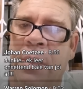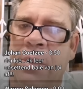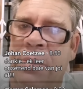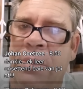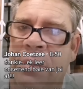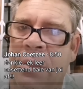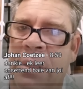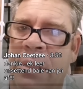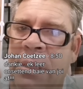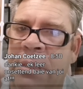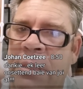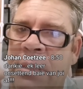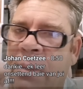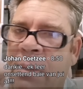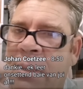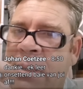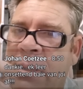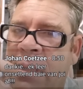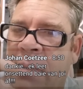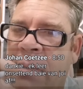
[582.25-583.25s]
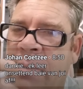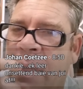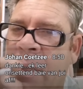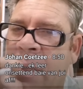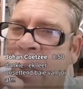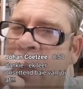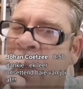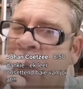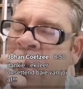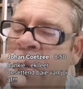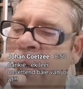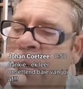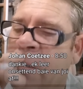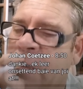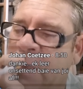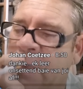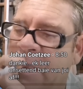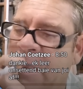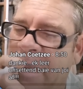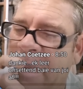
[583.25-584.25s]
to these what's name. But
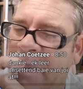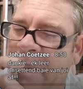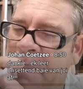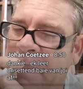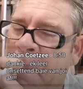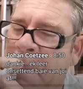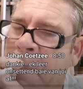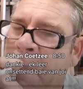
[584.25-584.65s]
also same,